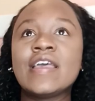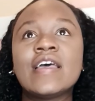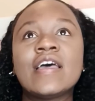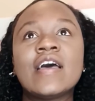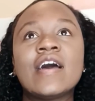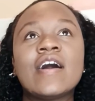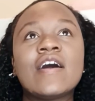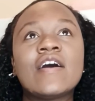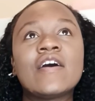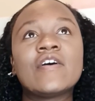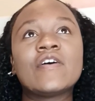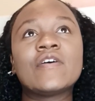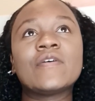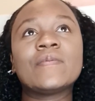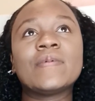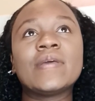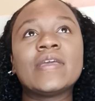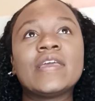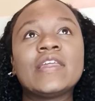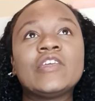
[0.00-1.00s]

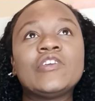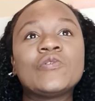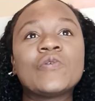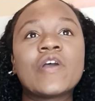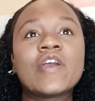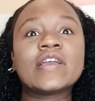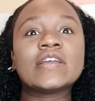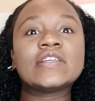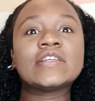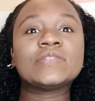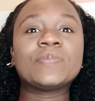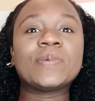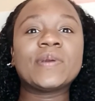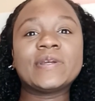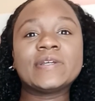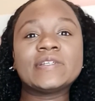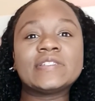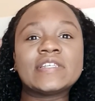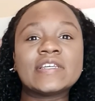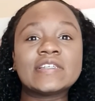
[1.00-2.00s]
um, and you are
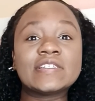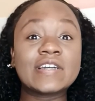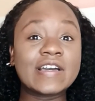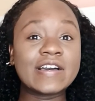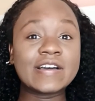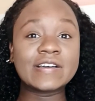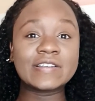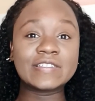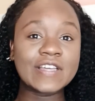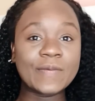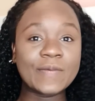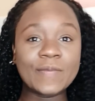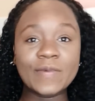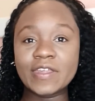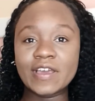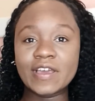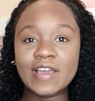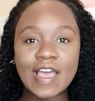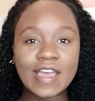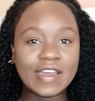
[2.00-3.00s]
experiencing some of
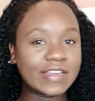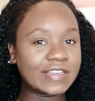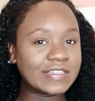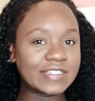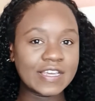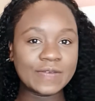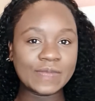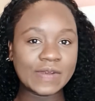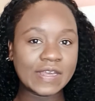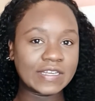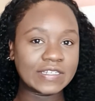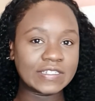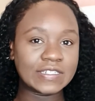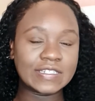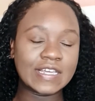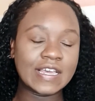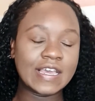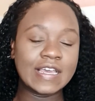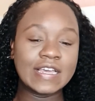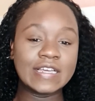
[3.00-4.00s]
the kind of same
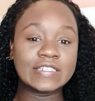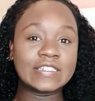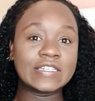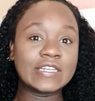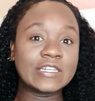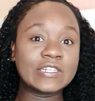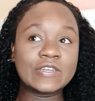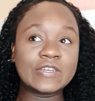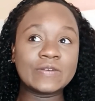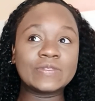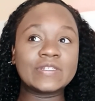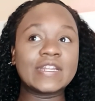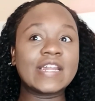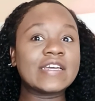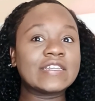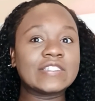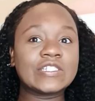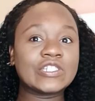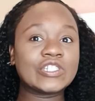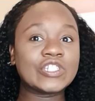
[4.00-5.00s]
symptoms,
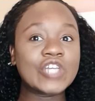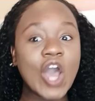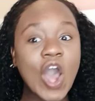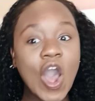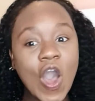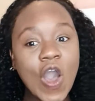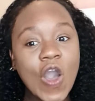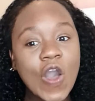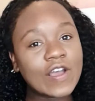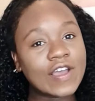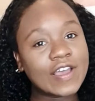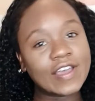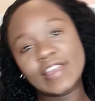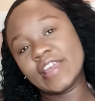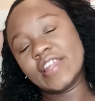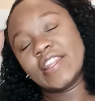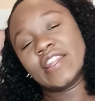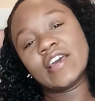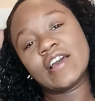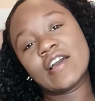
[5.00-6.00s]
let's talk
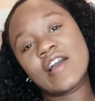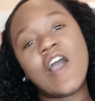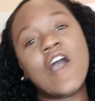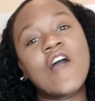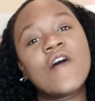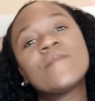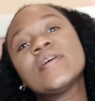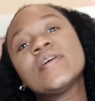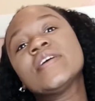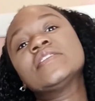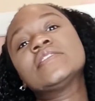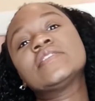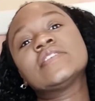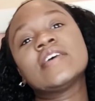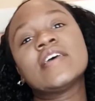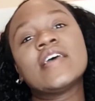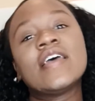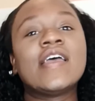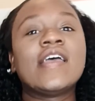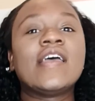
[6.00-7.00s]
in the
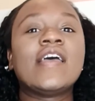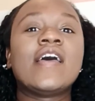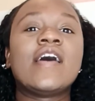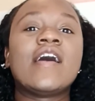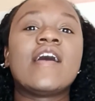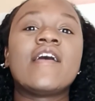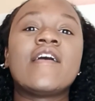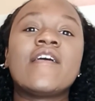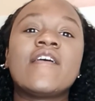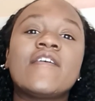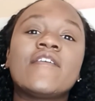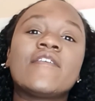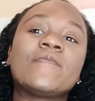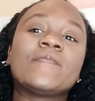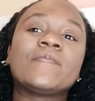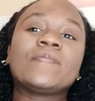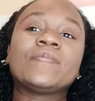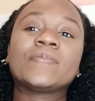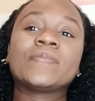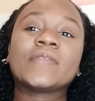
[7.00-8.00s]
comments.
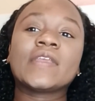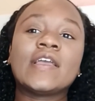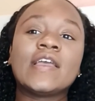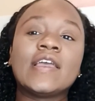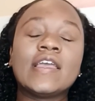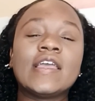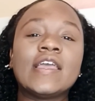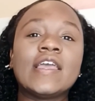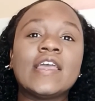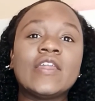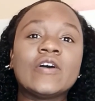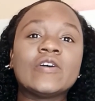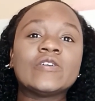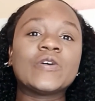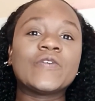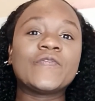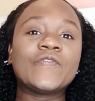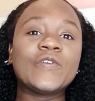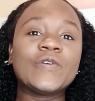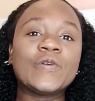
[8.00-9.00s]
Um, and
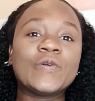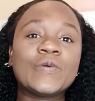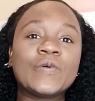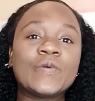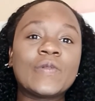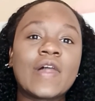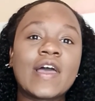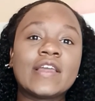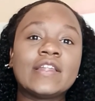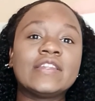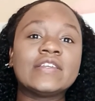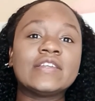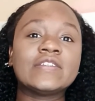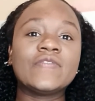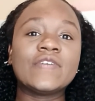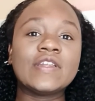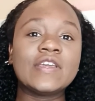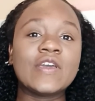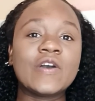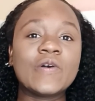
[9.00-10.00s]
also, if you like this
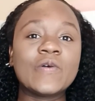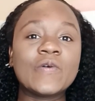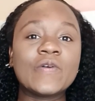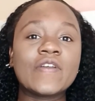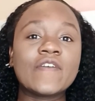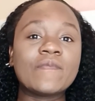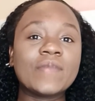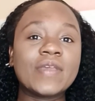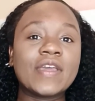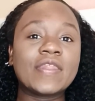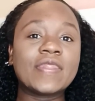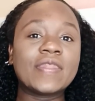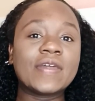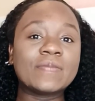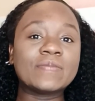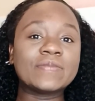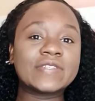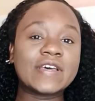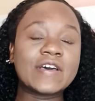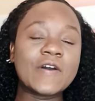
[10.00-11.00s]
video, give me a
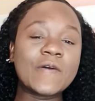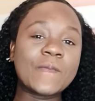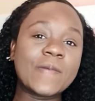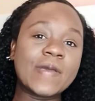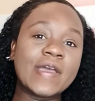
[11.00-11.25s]
thumbs up.